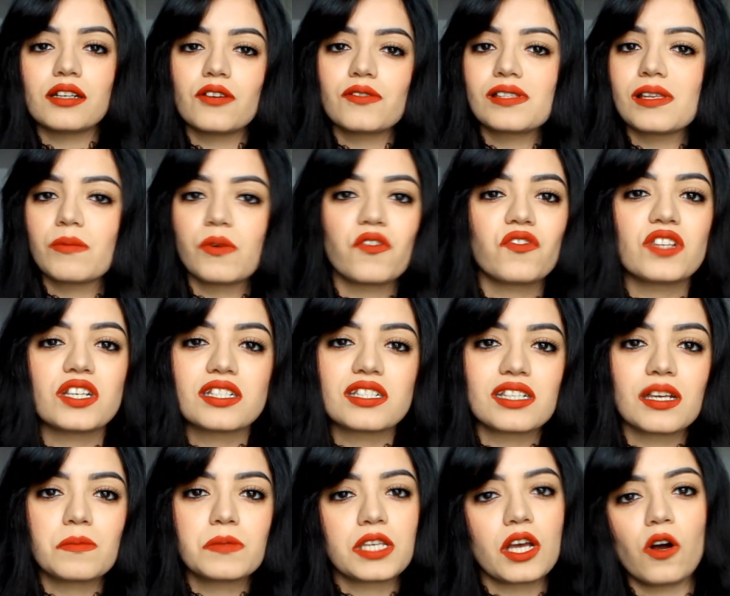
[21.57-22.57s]
Now some of
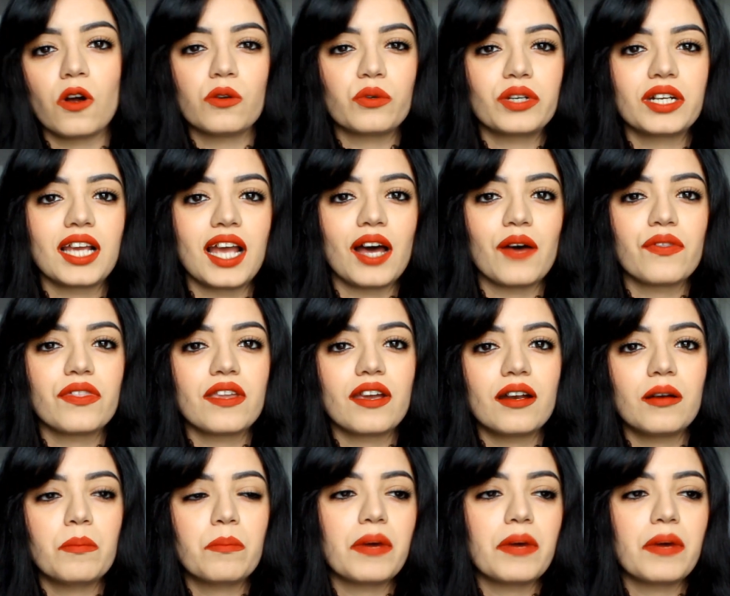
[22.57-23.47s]
these tips are already out there,